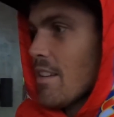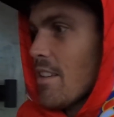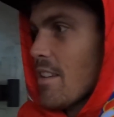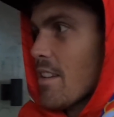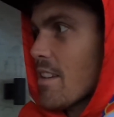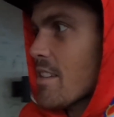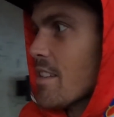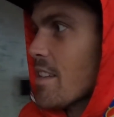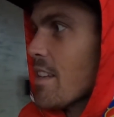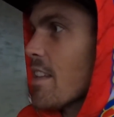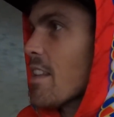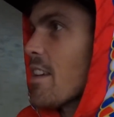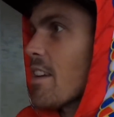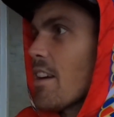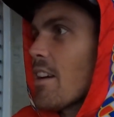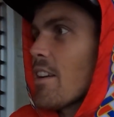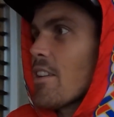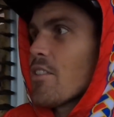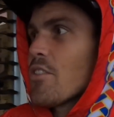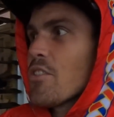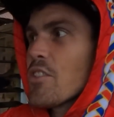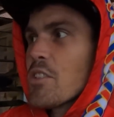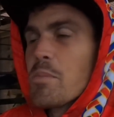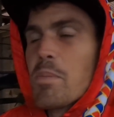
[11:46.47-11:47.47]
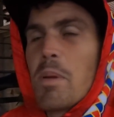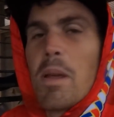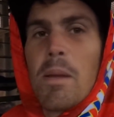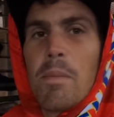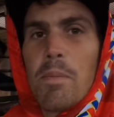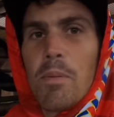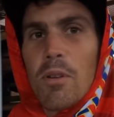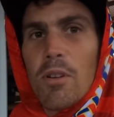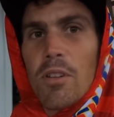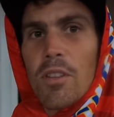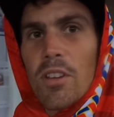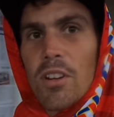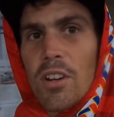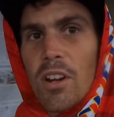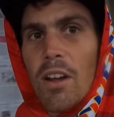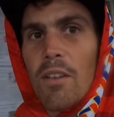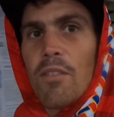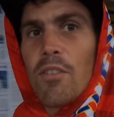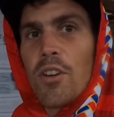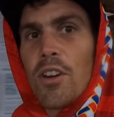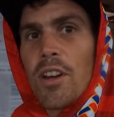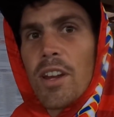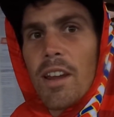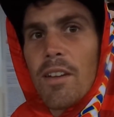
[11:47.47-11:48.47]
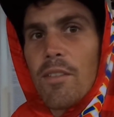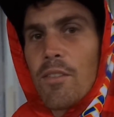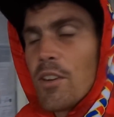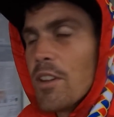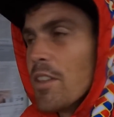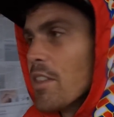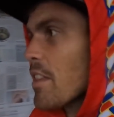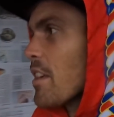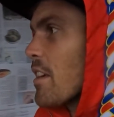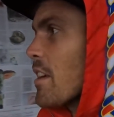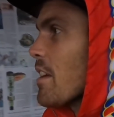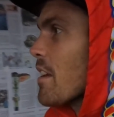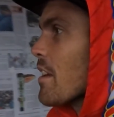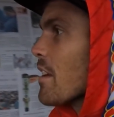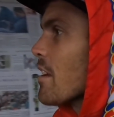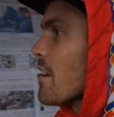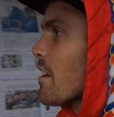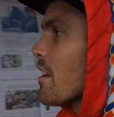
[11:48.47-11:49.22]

You see they got a newspaper, they're covering everything.